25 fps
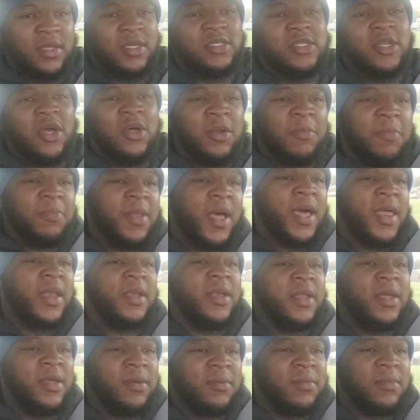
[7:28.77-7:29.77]
This don't apply
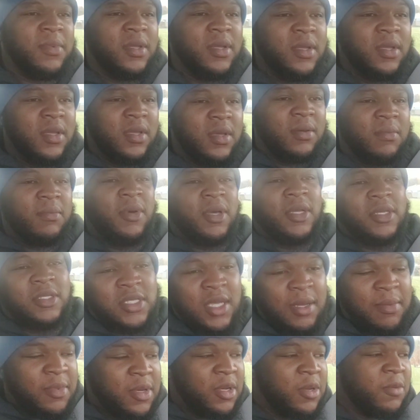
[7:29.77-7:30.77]
to them. But
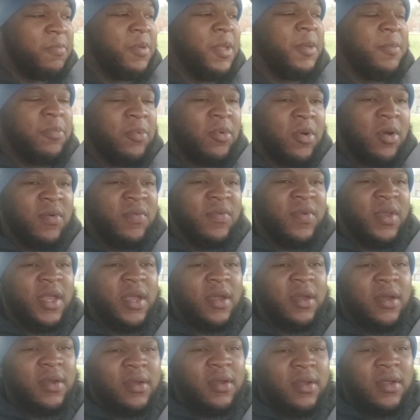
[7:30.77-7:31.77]
some of them people over
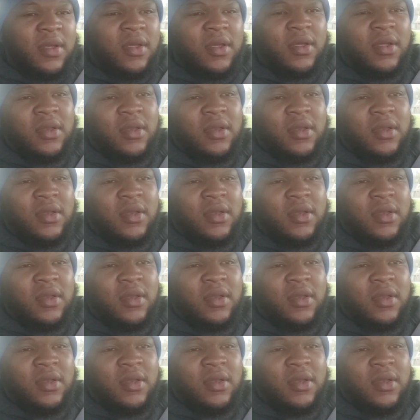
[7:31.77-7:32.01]
there,